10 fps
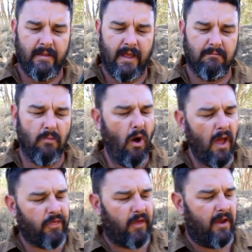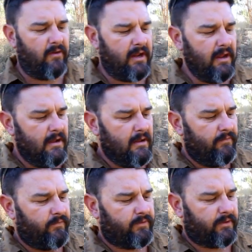Now my theory
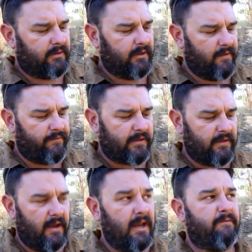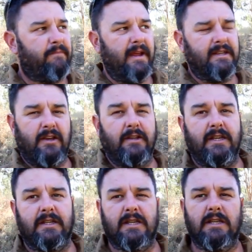to the fact that the nymph being so
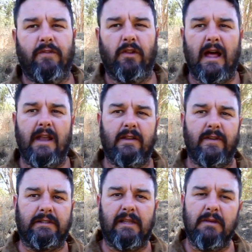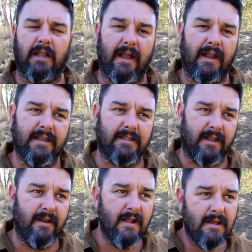successful under the stimulator is
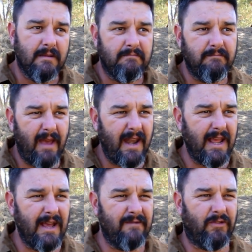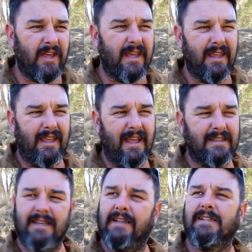that many of the
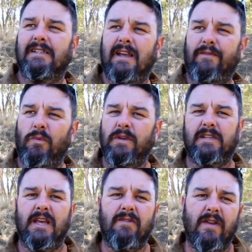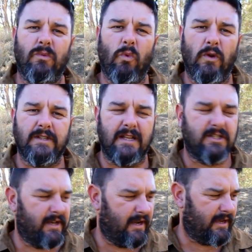insects and stuff that we see around the water's
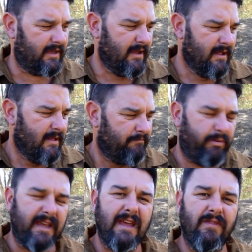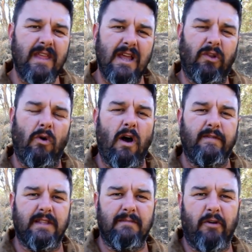edge today begin their
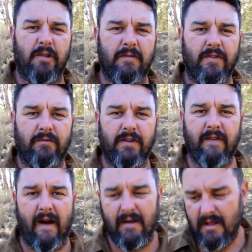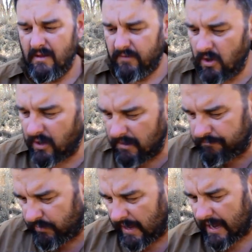lives in the bottom of the river. You can
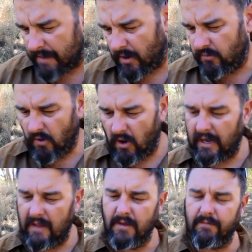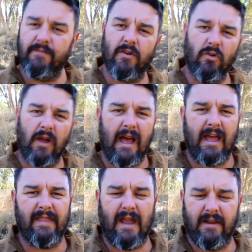pick up a rock in the river and look
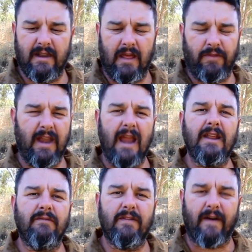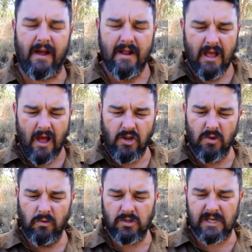underneath in any river and
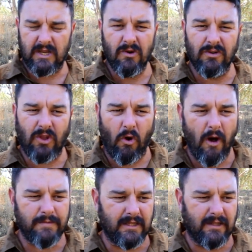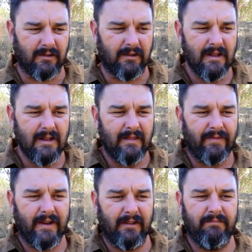you will see all types of little
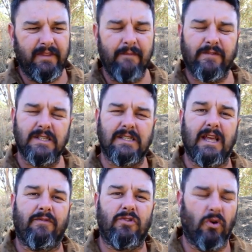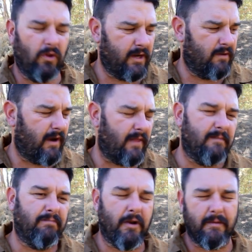little nymphs and stuff crawling around
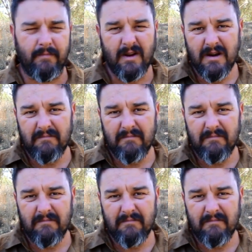the bottom.